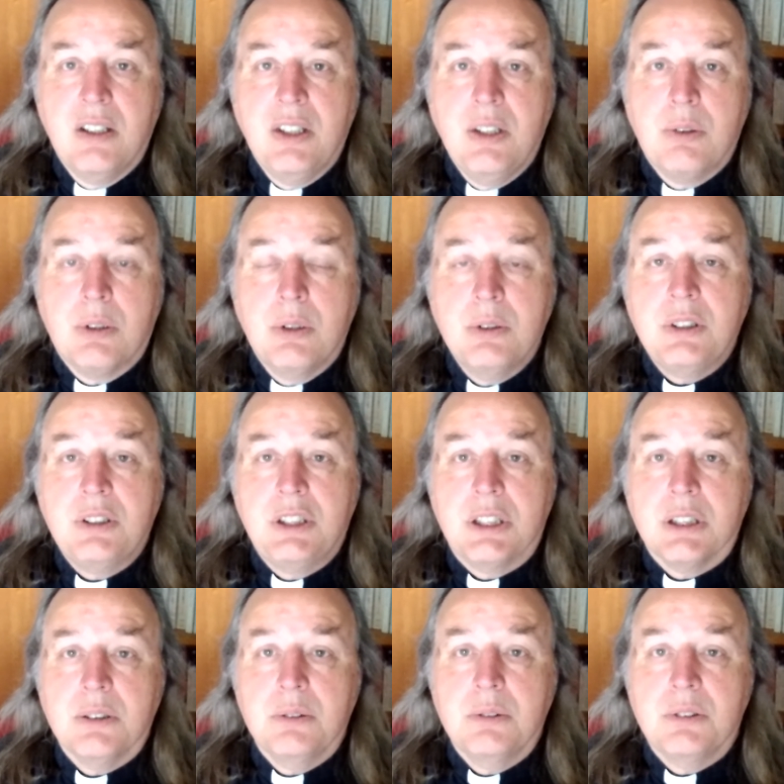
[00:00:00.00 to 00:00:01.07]
you could
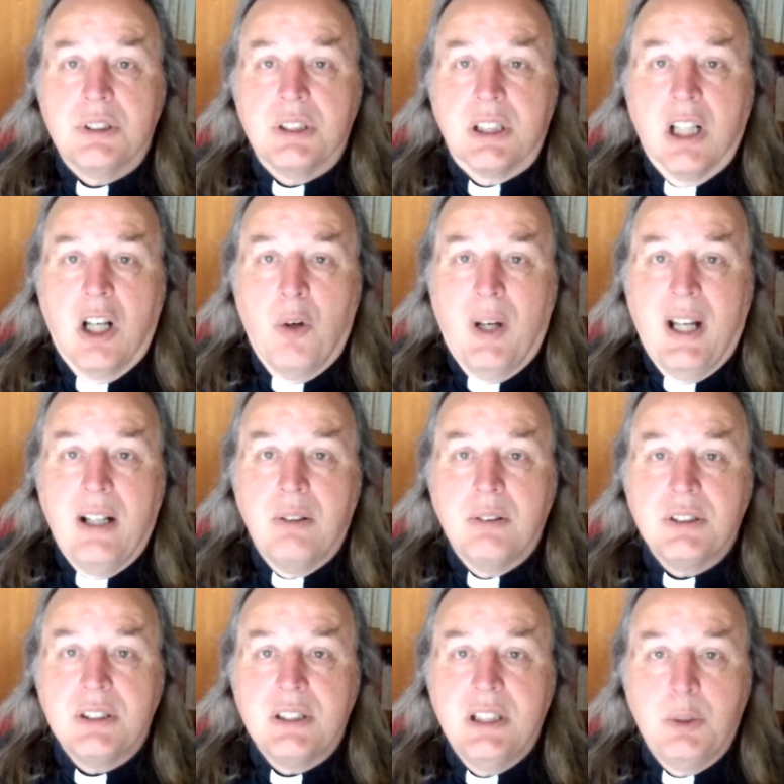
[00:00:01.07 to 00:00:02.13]
choose to go
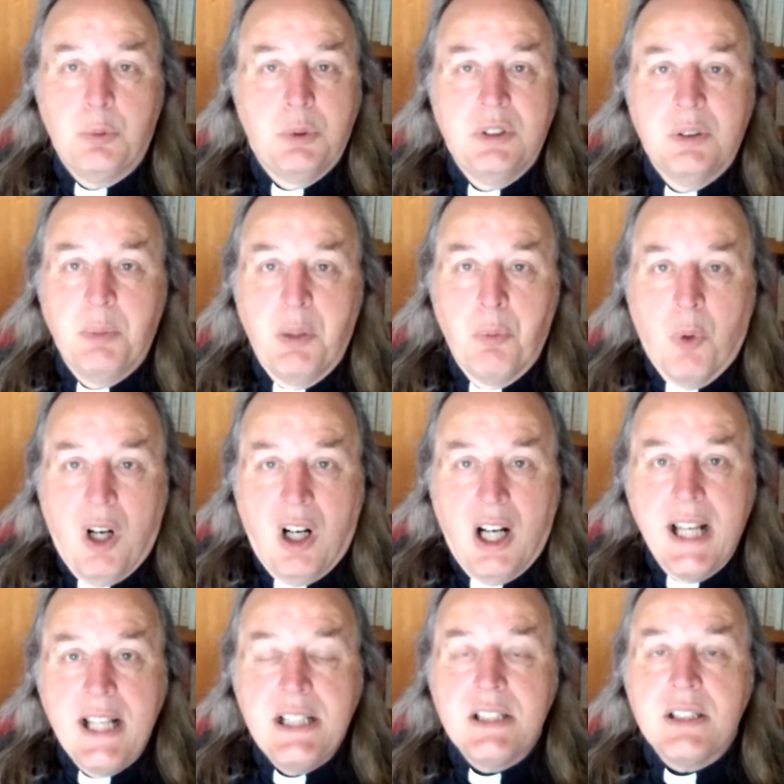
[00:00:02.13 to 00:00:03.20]
out. It wouldn't be
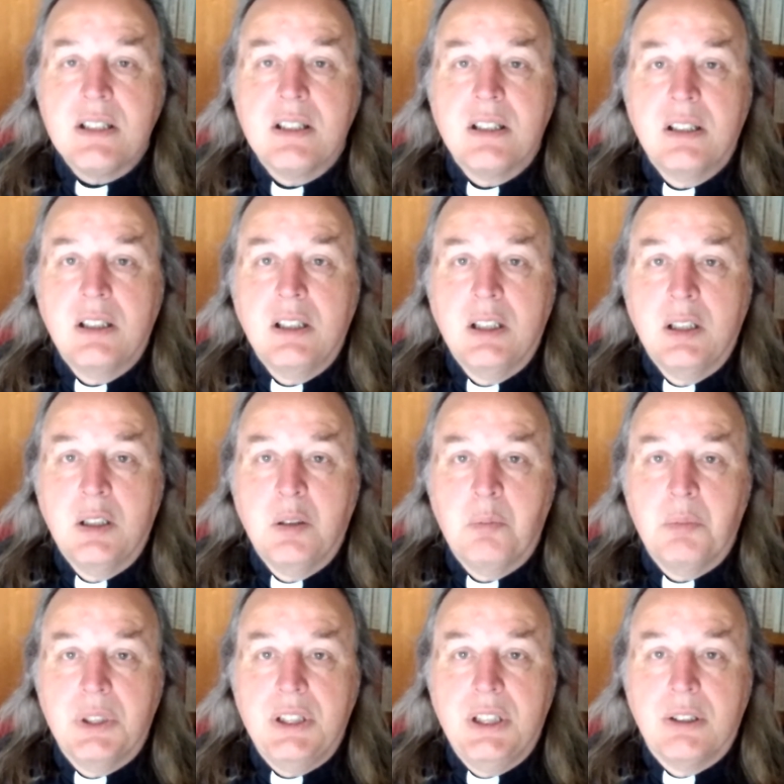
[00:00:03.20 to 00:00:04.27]
wise,
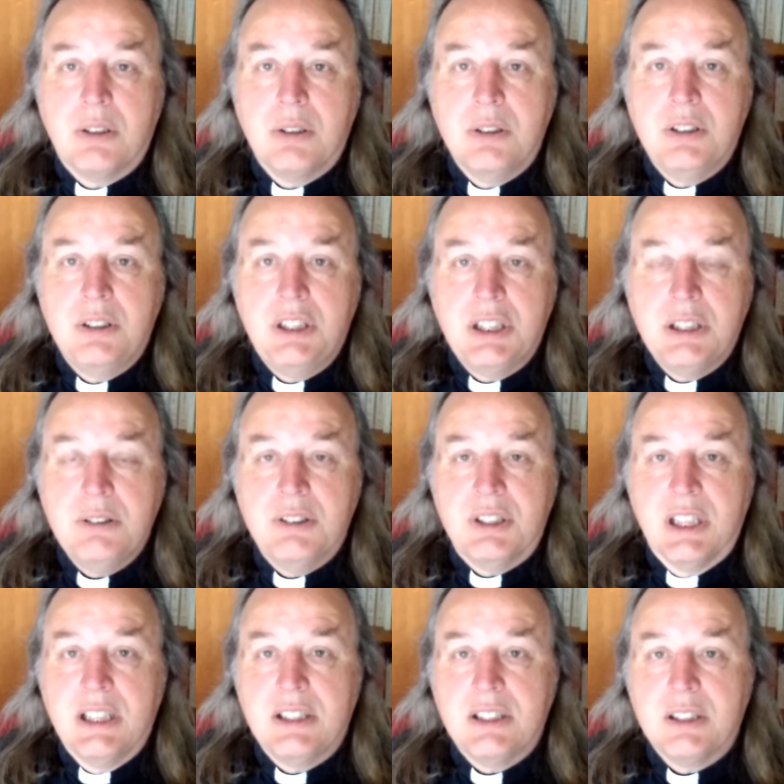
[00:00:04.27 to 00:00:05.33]
but you could choose
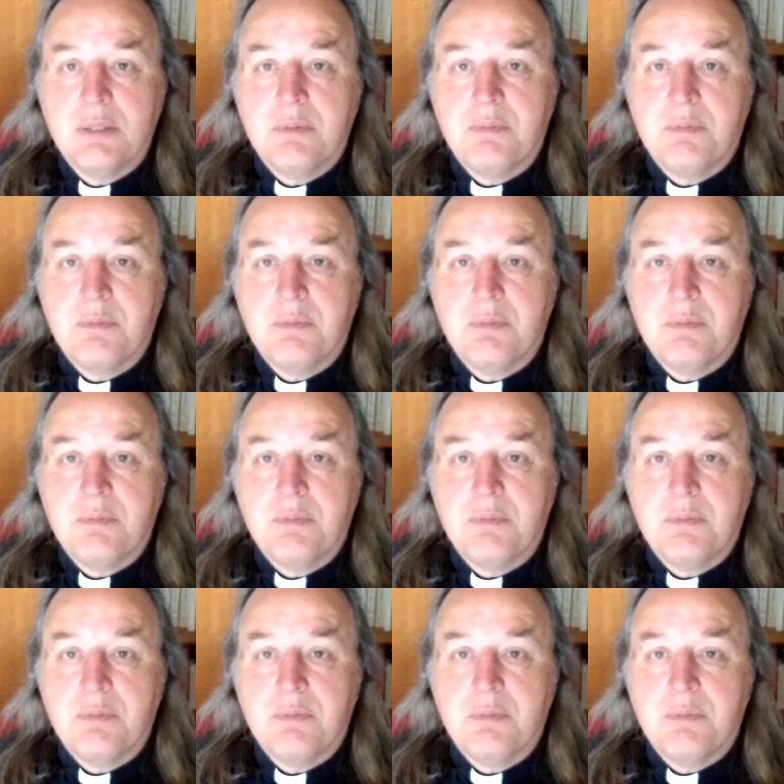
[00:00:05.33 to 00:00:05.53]
it.